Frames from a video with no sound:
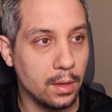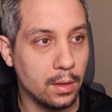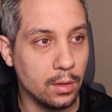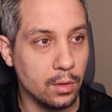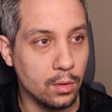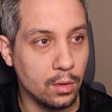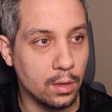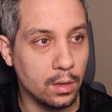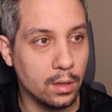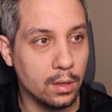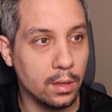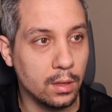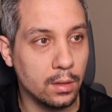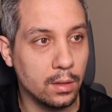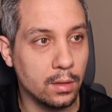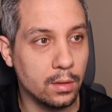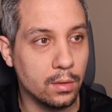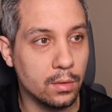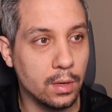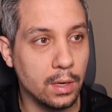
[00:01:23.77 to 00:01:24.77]
You can click
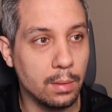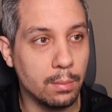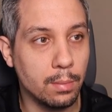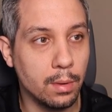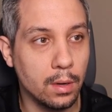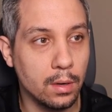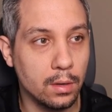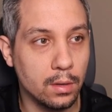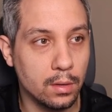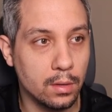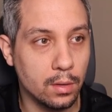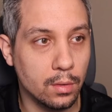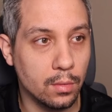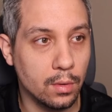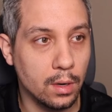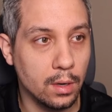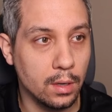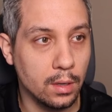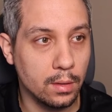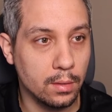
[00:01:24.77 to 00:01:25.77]
this green button to
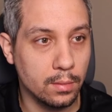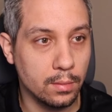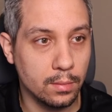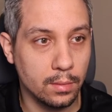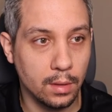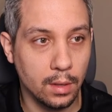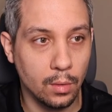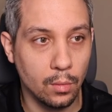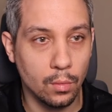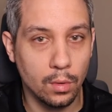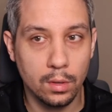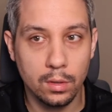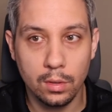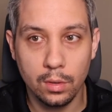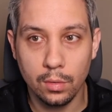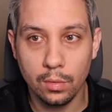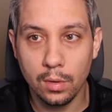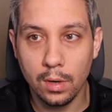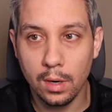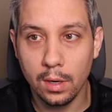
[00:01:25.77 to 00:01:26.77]
run it, and once
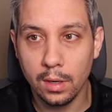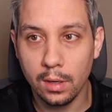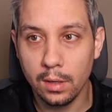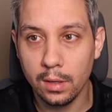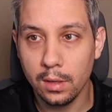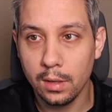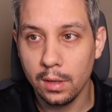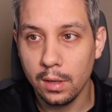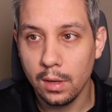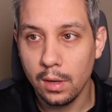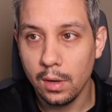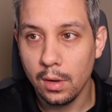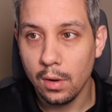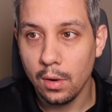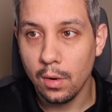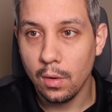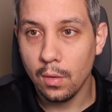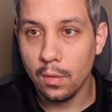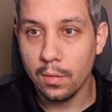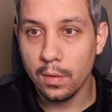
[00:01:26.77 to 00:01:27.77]
you run it,
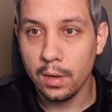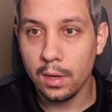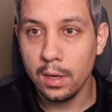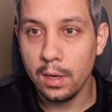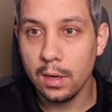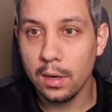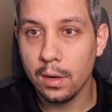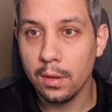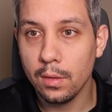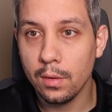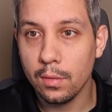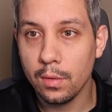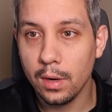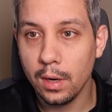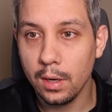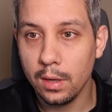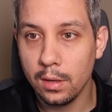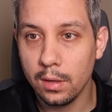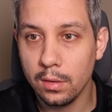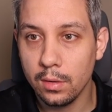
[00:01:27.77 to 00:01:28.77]
over here on the
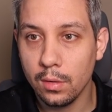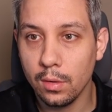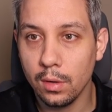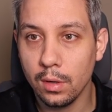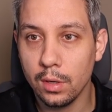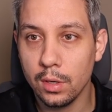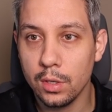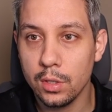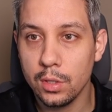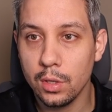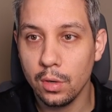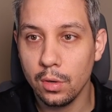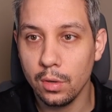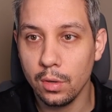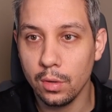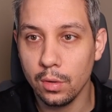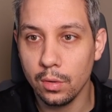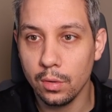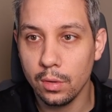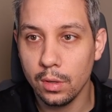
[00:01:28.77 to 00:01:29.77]
right that's going to show
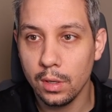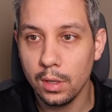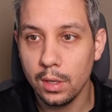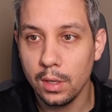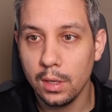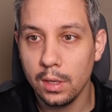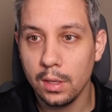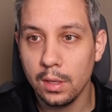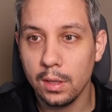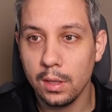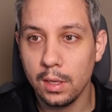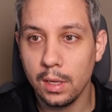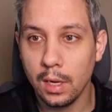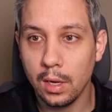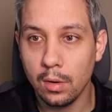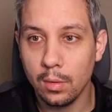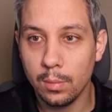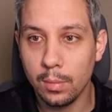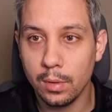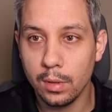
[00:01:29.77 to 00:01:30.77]
you the
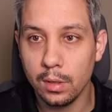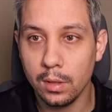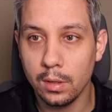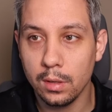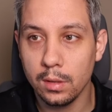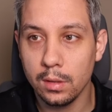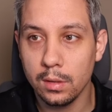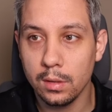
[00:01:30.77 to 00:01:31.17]
output.